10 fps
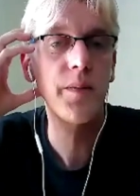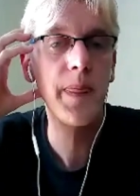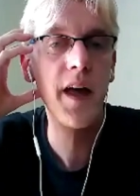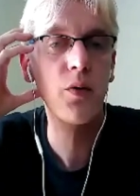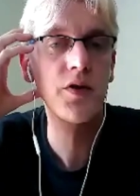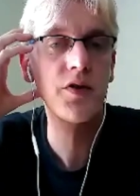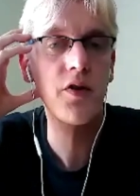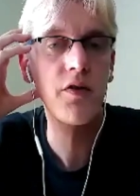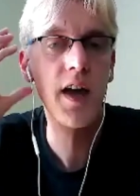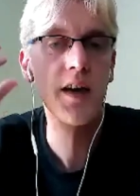that was
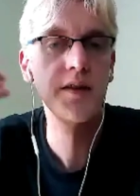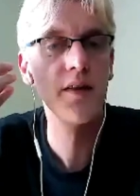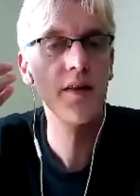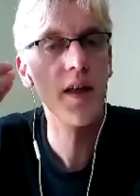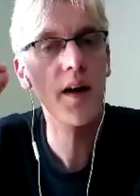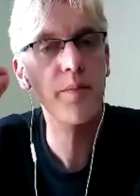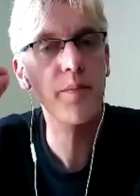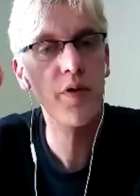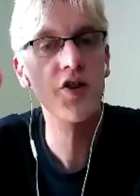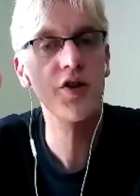creating that
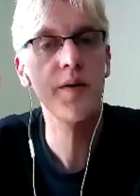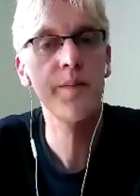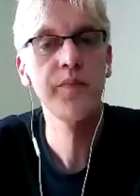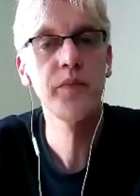pressure.